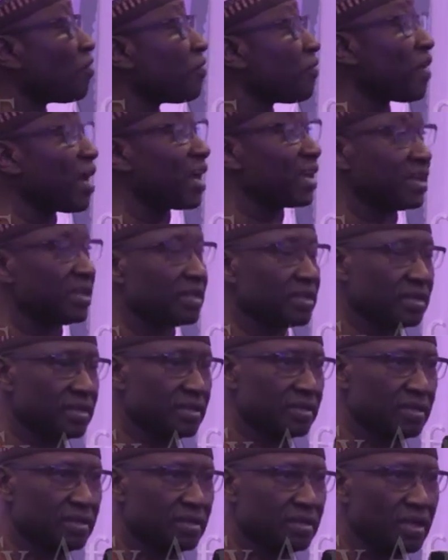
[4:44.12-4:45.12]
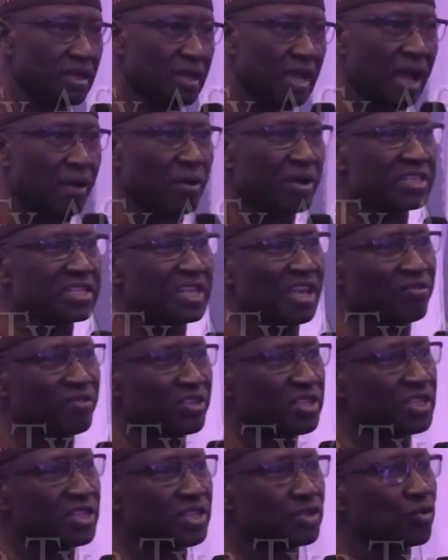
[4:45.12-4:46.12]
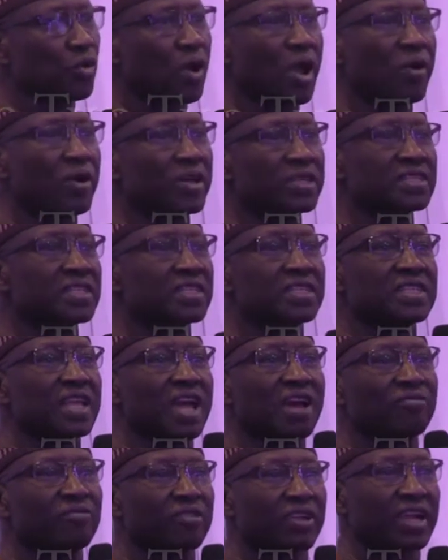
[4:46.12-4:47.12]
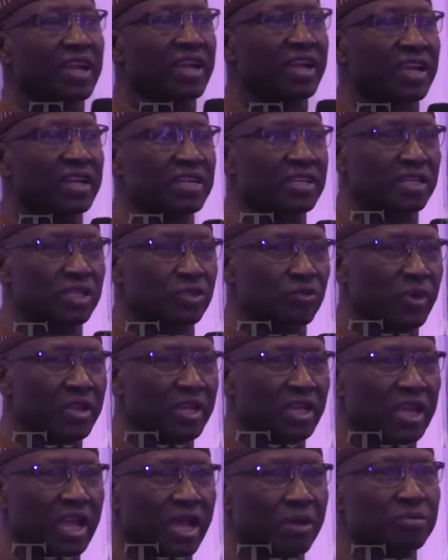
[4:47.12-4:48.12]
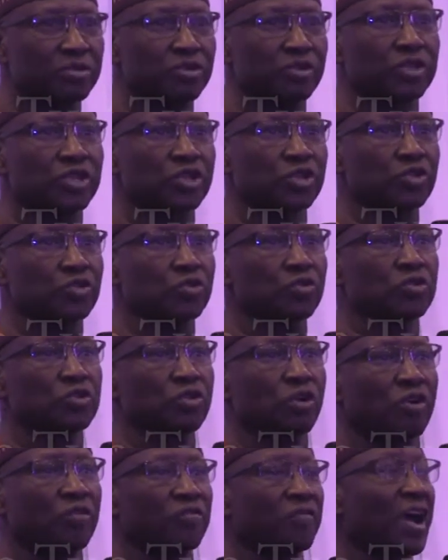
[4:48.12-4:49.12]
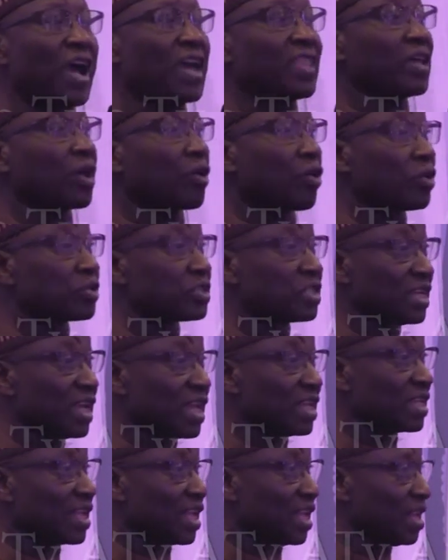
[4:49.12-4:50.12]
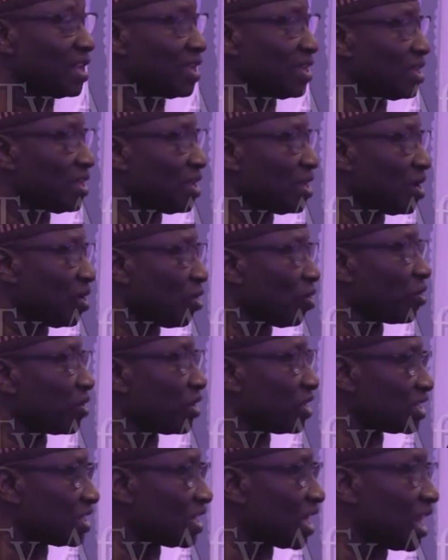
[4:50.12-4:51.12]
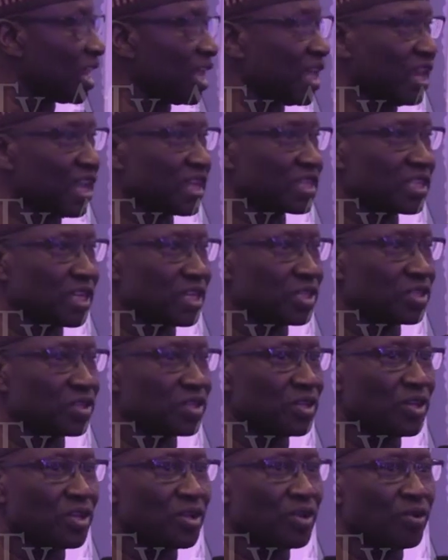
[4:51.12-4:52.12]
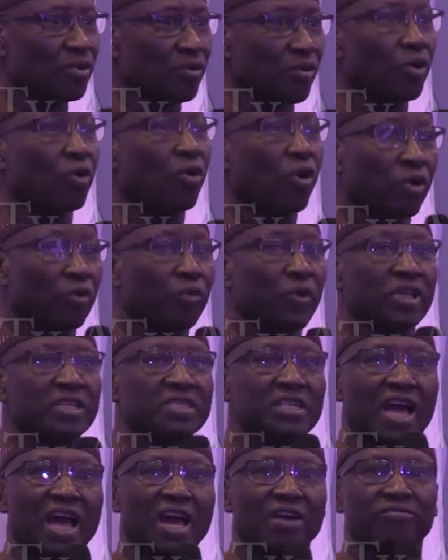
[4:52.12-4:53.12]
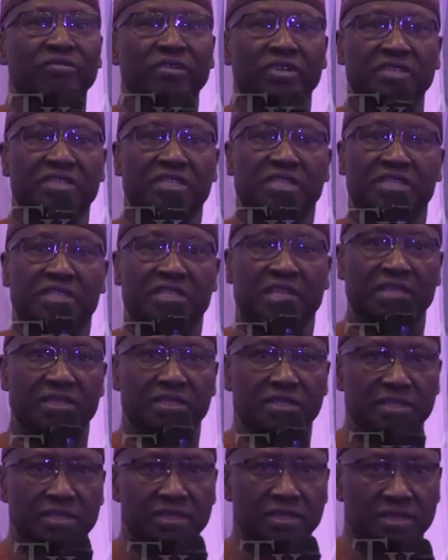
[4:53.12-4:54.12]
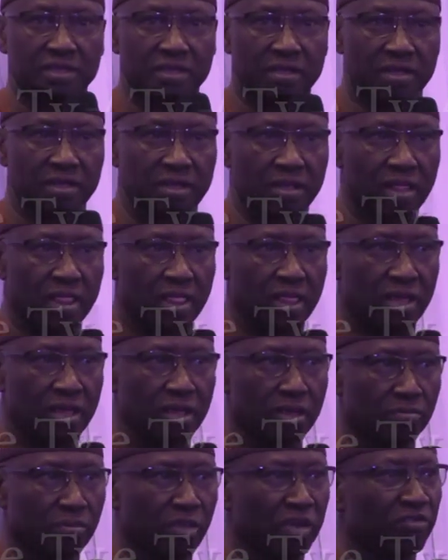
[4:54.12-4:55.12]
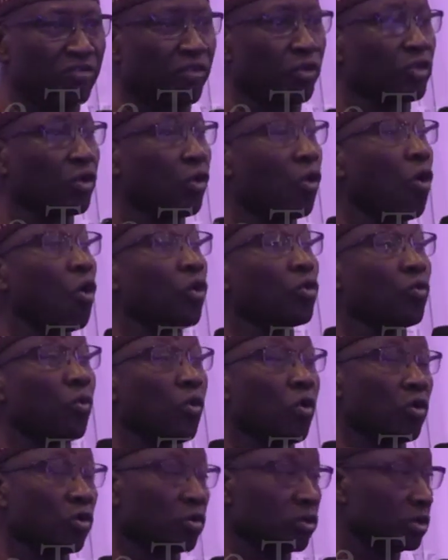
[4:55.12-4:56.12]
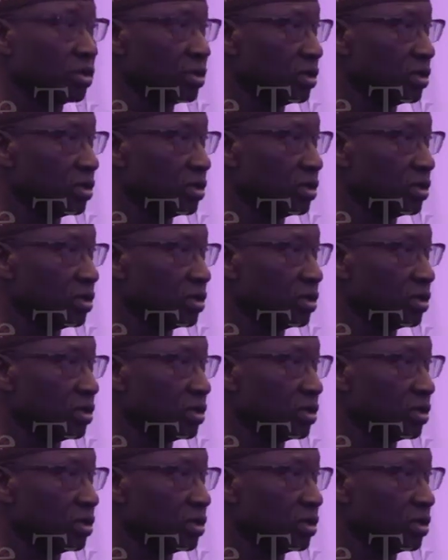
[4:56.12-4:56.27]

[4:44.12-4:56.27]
offered our services to our sister African countries, when it comes to issues of either continental or regional elections, we always have resistance. But for the whole world,